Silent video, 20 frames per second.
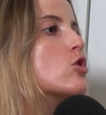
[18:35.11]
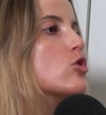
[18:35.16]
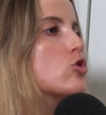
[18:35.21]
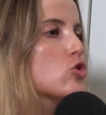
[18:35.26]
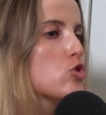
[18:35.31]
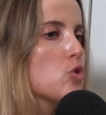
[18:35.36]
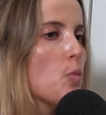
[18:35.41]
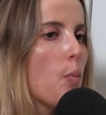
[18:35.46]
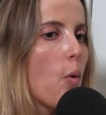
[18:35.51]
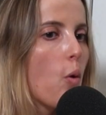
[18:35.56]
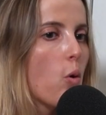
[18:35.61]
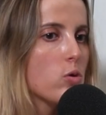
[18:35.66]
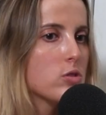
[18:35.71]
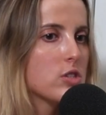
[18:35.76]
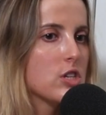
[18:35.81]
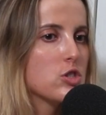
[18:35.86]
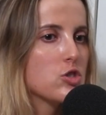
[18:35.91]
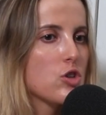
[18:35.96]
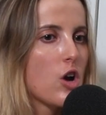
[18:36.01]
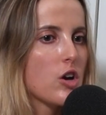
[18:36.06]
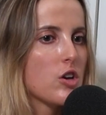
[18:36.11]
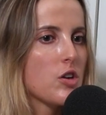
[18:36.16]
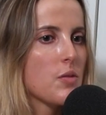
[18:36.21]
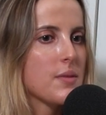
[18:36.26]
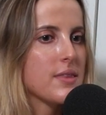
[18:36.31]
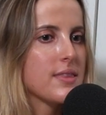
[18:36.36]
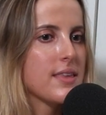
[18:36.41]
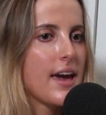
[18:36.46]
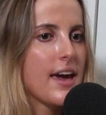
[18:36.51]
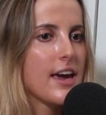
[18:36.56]
the supporting
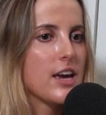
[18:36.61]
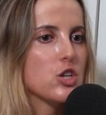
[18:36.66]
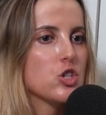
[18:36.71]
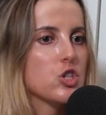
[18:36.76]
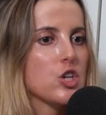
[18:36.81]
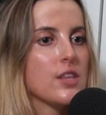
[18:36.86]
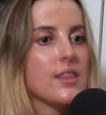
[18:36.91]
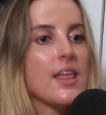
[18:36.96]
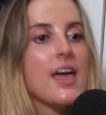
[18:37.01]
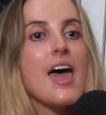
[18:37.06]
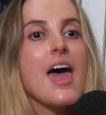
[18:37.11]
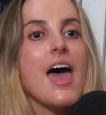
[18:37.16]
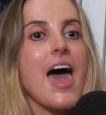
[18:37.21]
documentation,